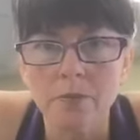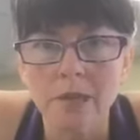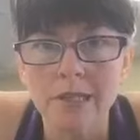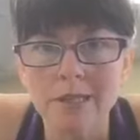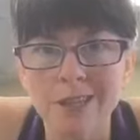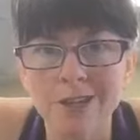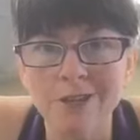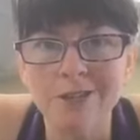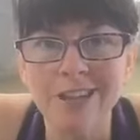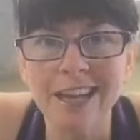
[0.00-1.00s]
So
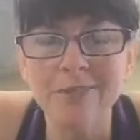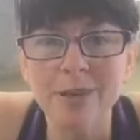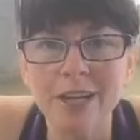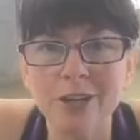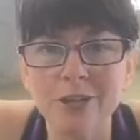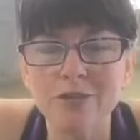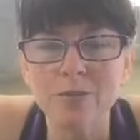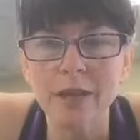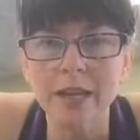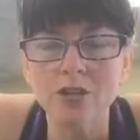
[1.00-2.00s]
like my Curves
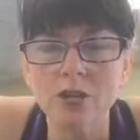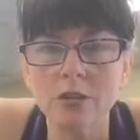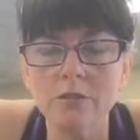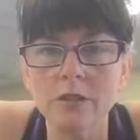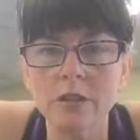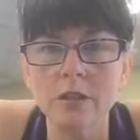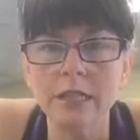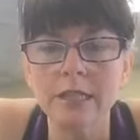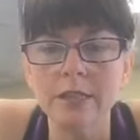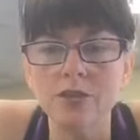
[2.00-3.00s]
page, Curves
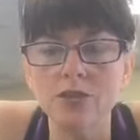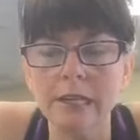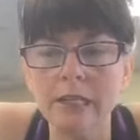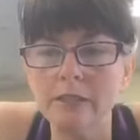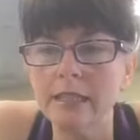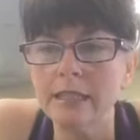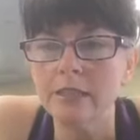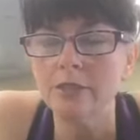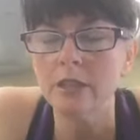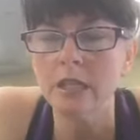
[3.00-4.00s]
Indian Trail, and
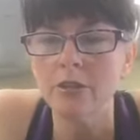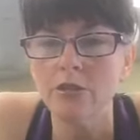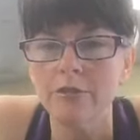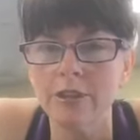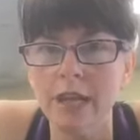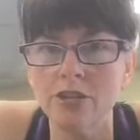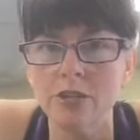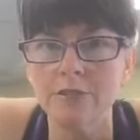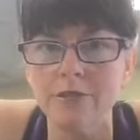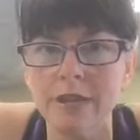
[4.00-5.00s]
you can get
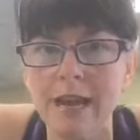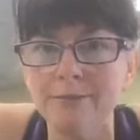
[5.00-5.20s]
notifications for that.